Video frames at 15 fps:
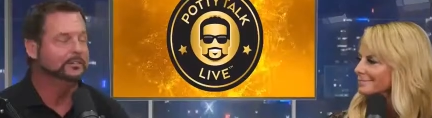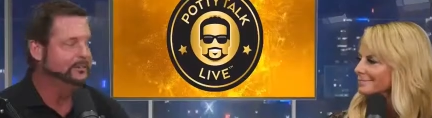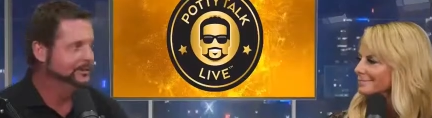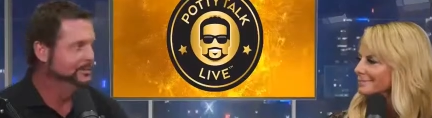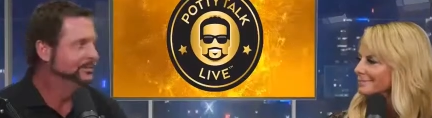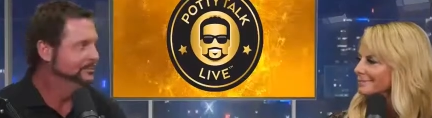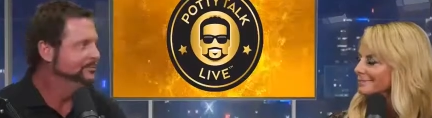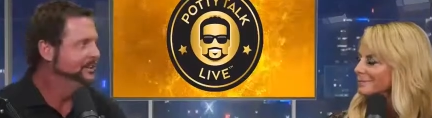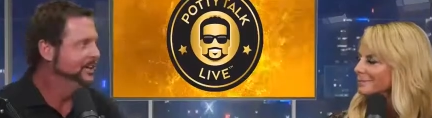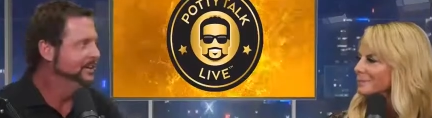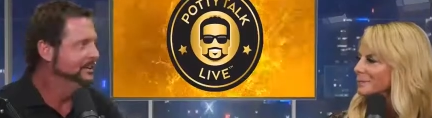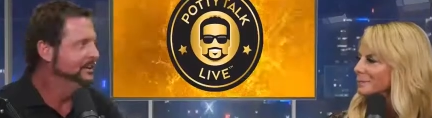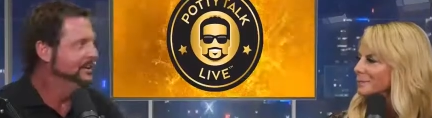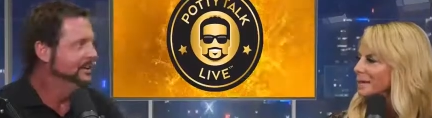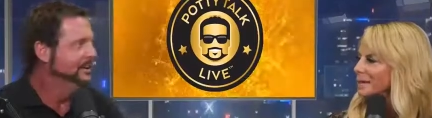Speaker 1: whatever, you know what I'm
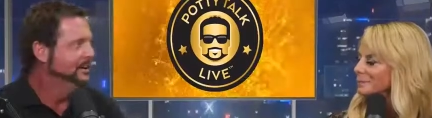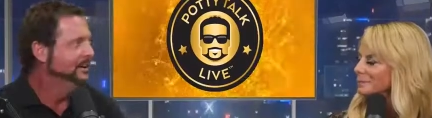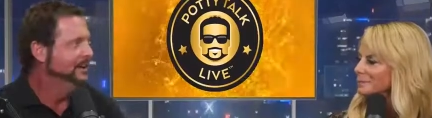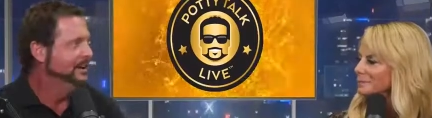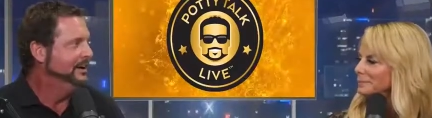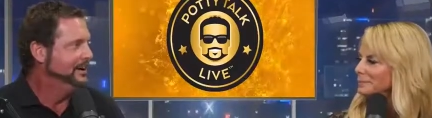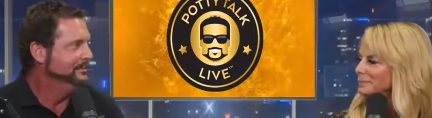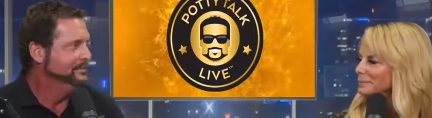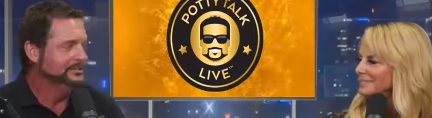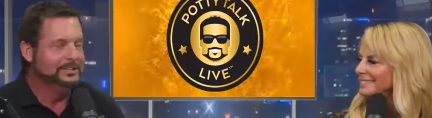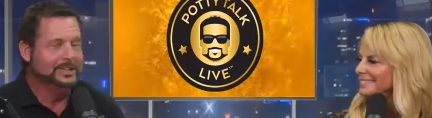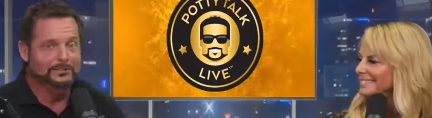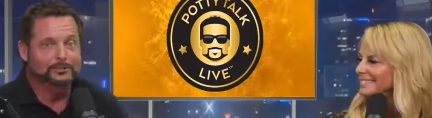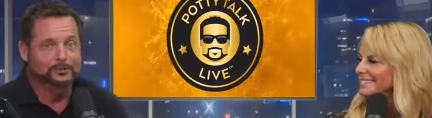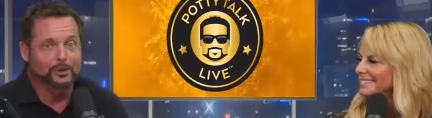saying? Right. Um,
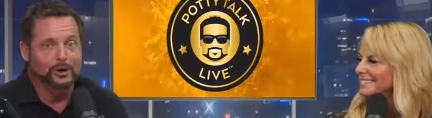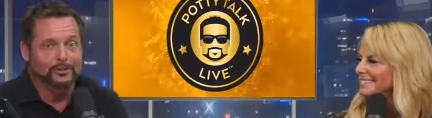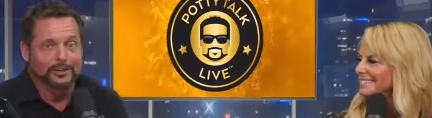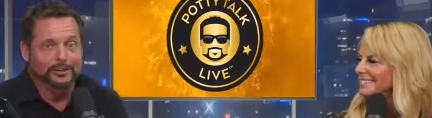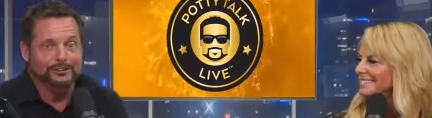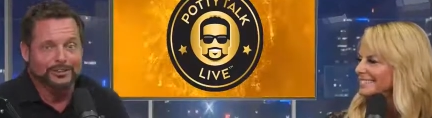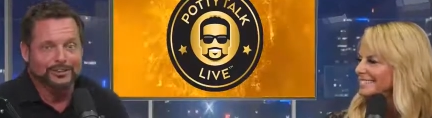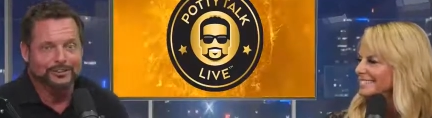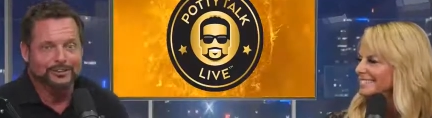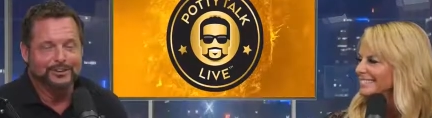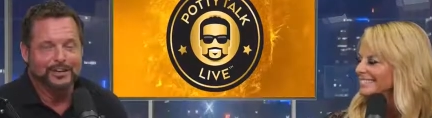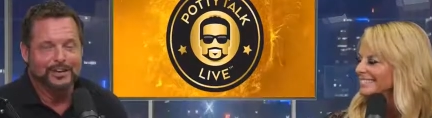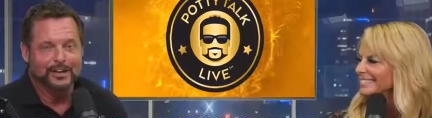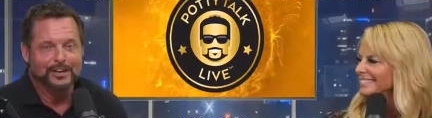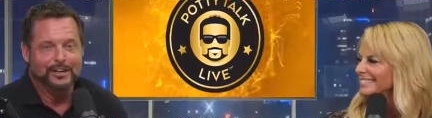eleven, twelve hundred,
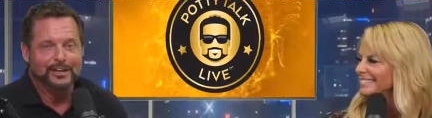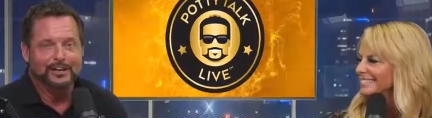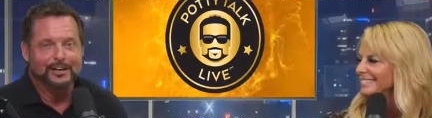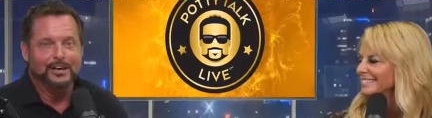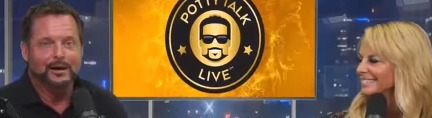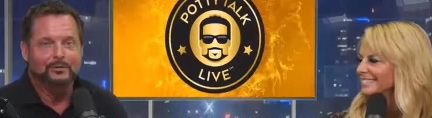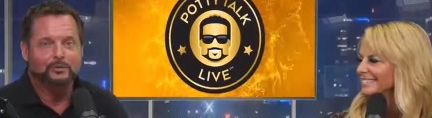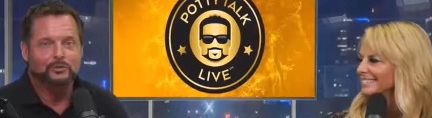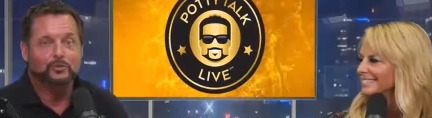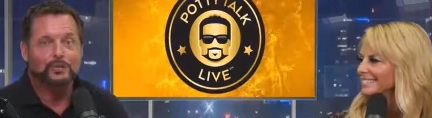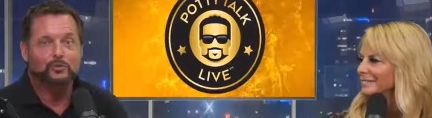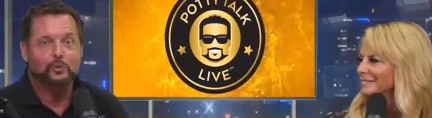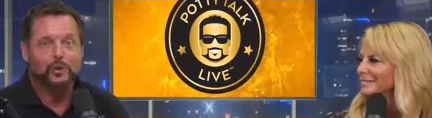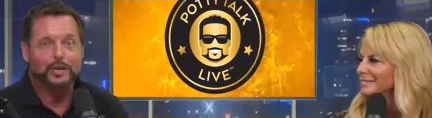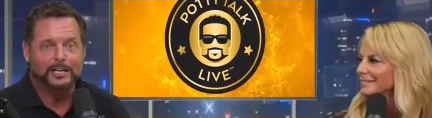okay? I was
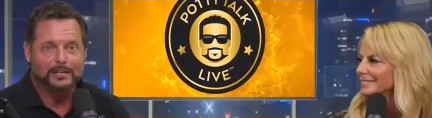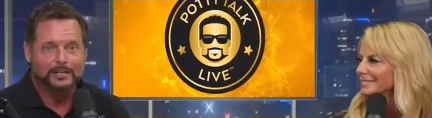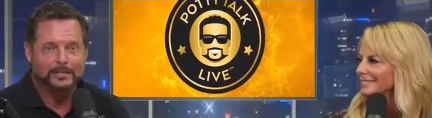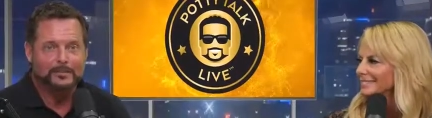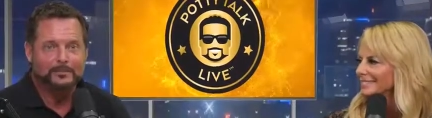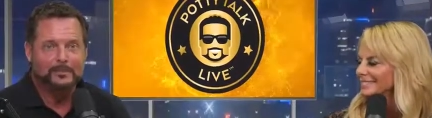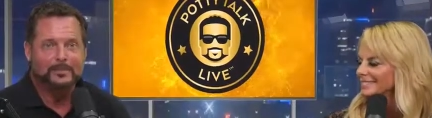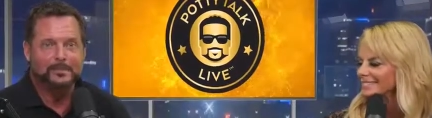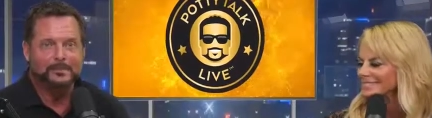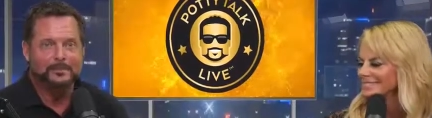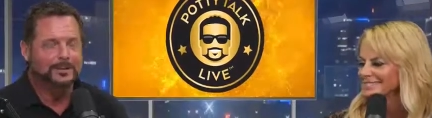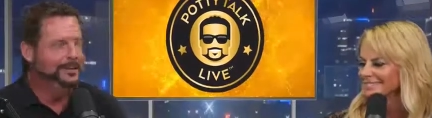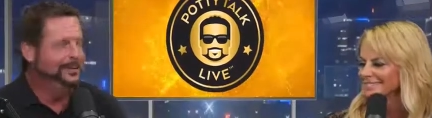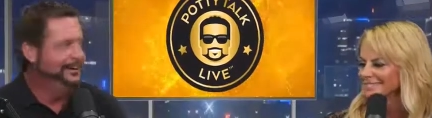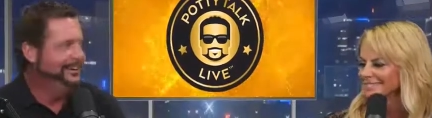one twenty,
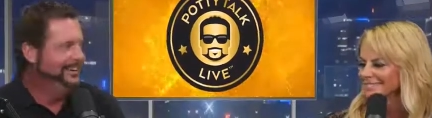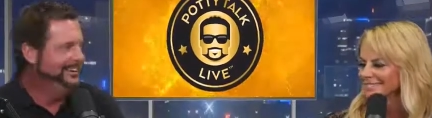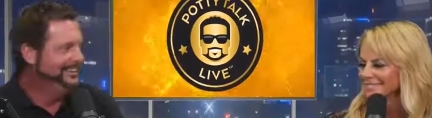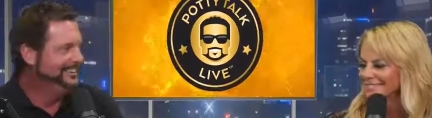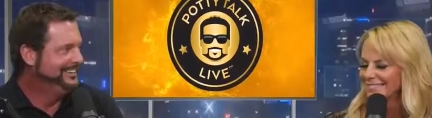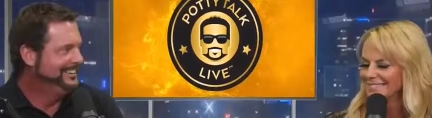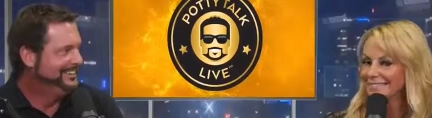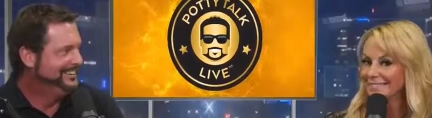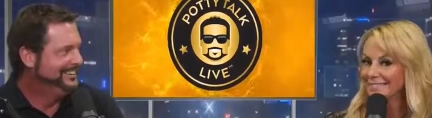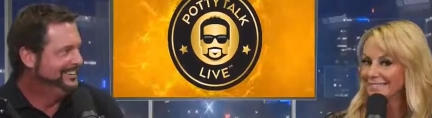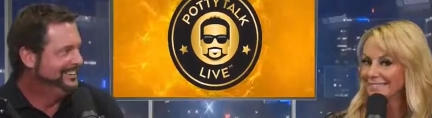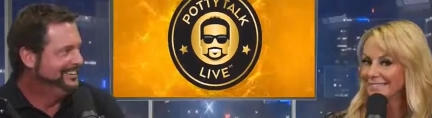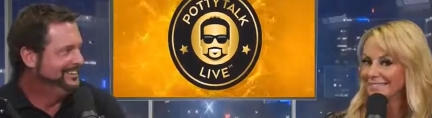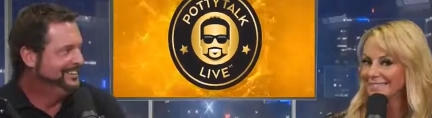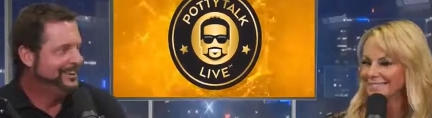okay?
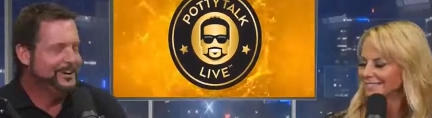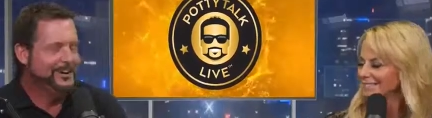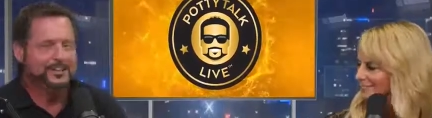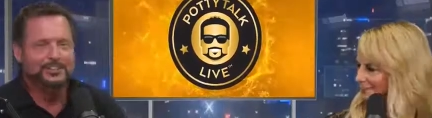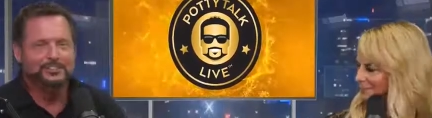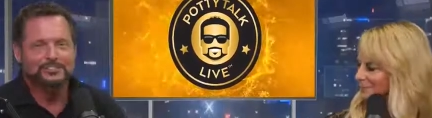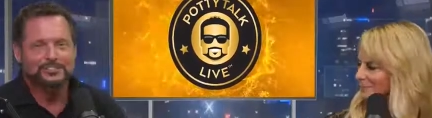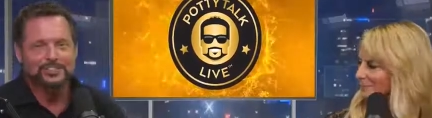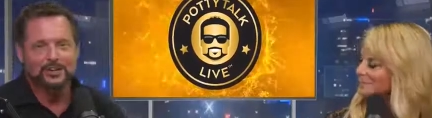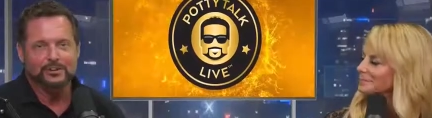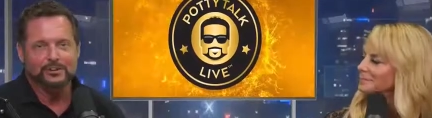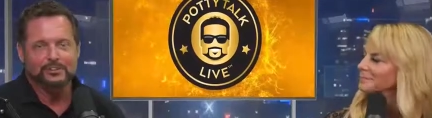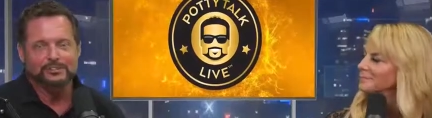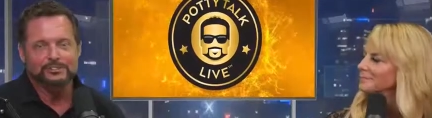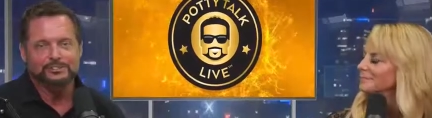You know, and there's
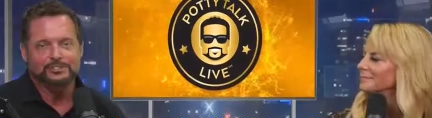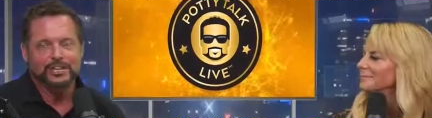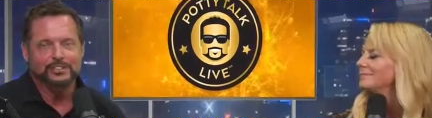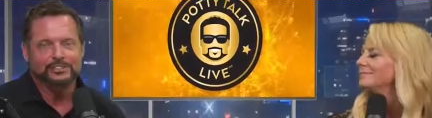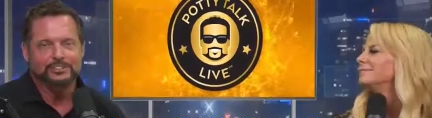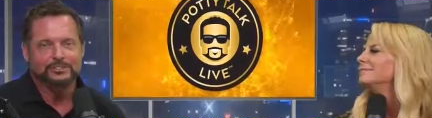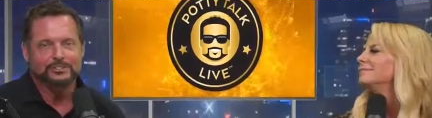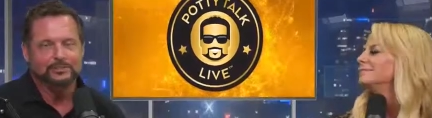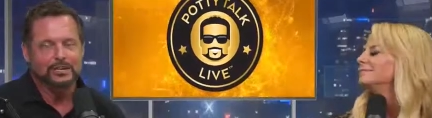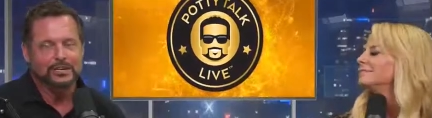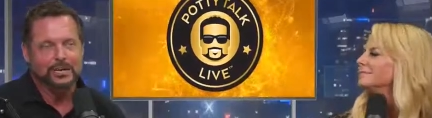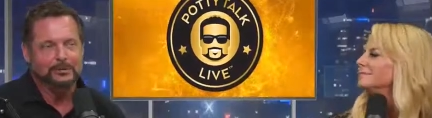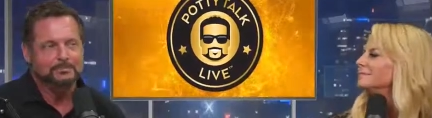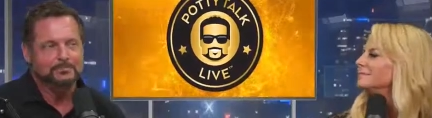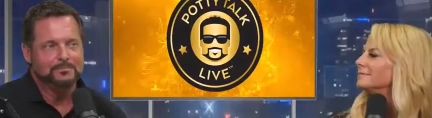another section,
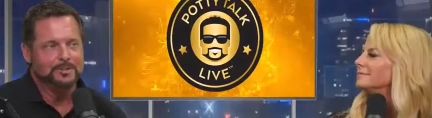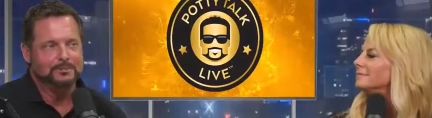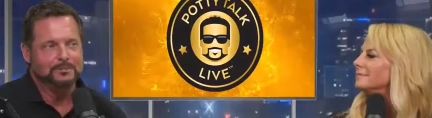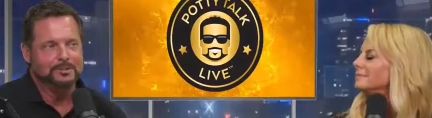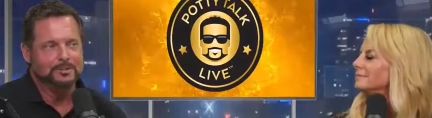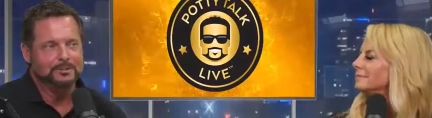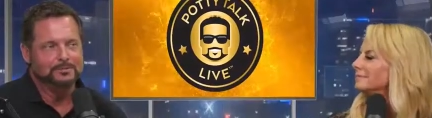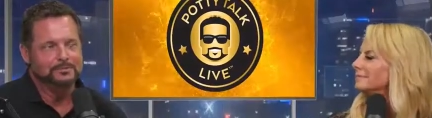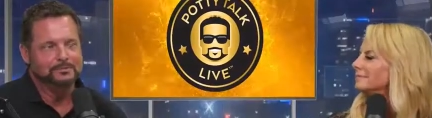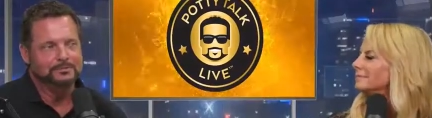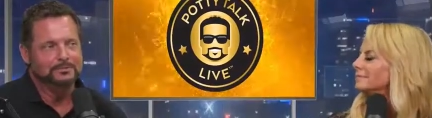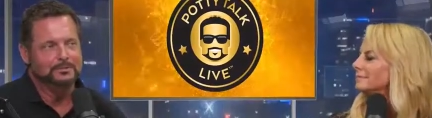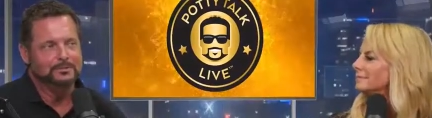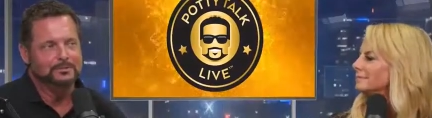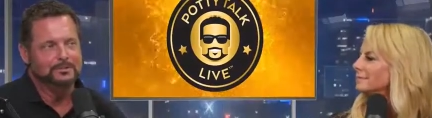um, there's